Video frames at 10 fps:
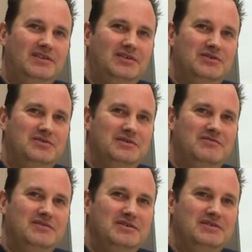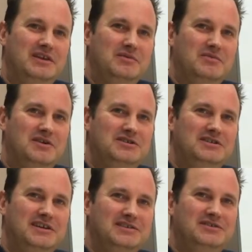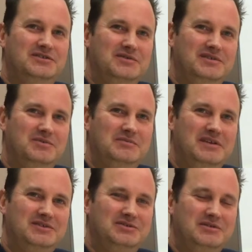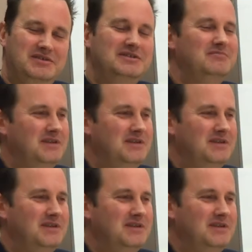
so if there's anyone watching that has students in Winnipeg School Division,